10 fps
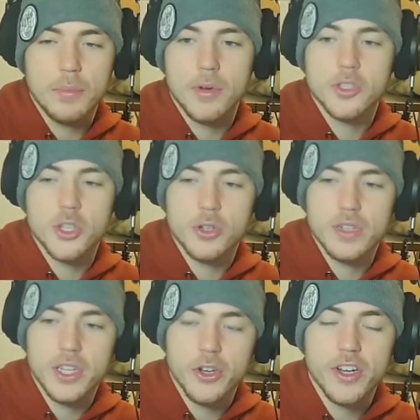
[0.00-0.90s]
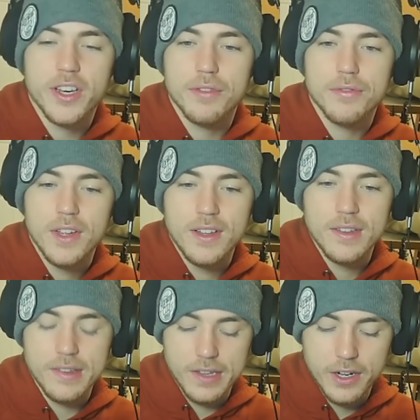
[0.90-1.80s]
it most certainly could if,
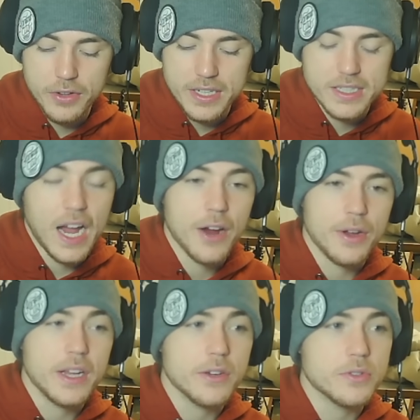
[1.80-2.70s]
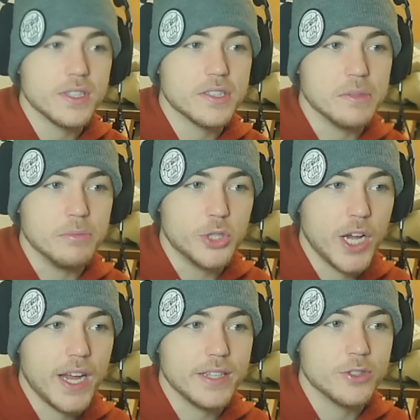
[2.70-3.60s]
you know, the entire ecosystem
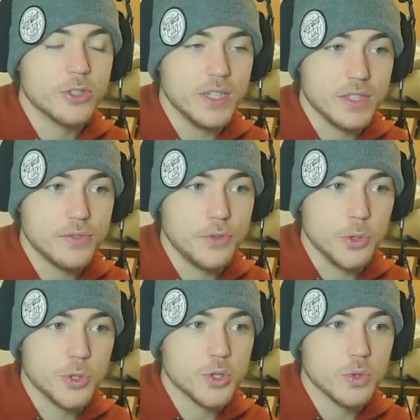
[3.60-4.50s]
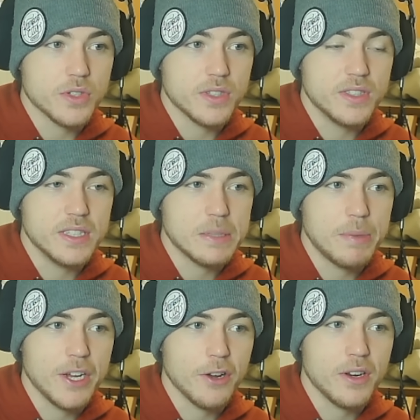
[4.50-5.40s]
changed and its food sources
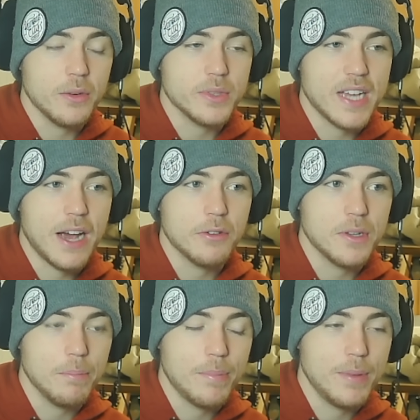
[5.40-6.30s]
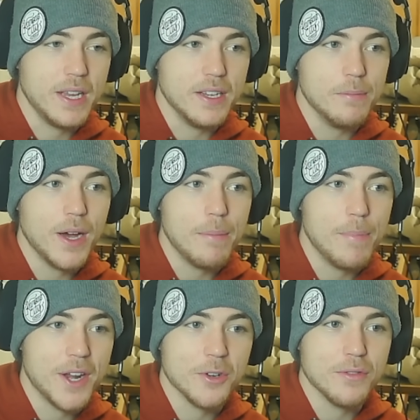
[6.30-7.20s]
disappeared and it was outcompeted by
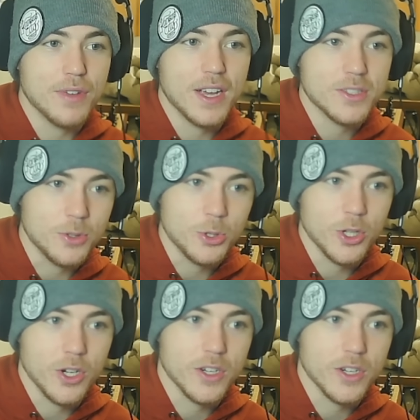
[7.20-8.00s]
better and faster sharks.